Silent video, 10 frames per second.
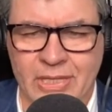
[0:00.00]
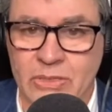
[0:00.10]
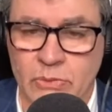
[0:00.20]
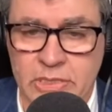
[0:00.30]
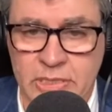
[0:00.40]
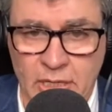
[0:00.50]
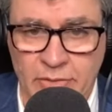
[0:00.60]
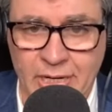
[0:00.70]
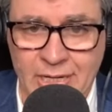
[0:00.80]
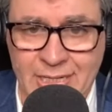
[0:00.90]
to
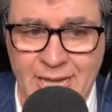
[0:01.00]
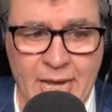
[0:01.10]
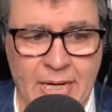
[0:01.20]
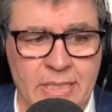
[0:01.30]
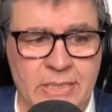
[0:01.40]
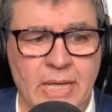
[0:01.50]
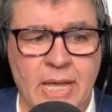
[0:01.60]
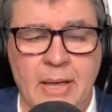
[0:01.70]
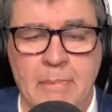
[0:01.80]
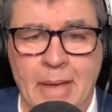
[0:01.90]
accelerate Canada's
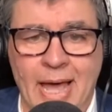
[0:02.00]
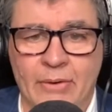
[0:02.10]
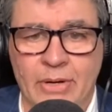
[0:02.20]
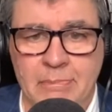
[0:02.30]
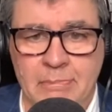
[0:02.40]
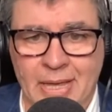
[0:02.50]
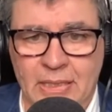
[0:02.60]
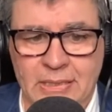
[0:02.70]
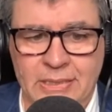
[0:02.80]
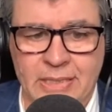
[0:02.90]
battery
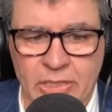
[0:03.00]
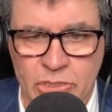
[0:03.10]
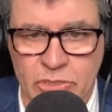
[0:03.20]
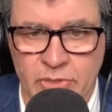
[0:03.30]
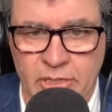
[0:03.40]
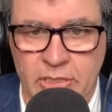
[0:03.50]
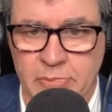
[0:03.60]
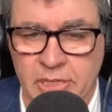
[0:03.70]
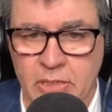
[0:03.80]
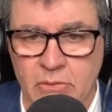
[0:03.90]
metals industry to
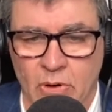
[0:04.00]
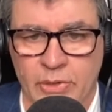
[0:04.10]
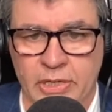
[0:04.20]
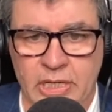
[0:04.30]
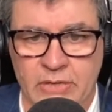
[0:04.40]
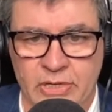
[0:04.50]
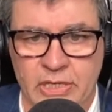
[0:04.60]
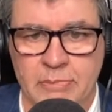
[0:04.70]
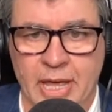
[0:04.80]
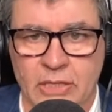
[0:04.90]
meet growing EV
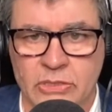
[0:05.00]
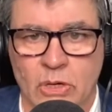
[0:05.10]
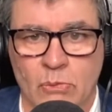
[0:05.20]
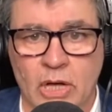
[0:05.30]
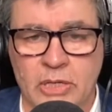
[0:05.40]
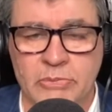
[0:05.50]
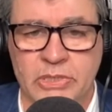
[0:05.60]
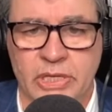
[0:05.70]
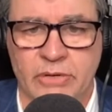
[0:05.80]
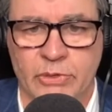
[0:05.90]
demand. So welcome to
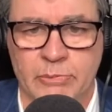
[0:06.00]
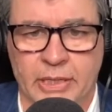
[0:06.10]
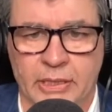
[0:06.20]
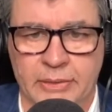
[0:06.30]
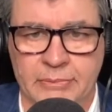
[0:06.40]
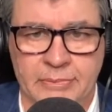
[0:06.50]
the interview, Bentley.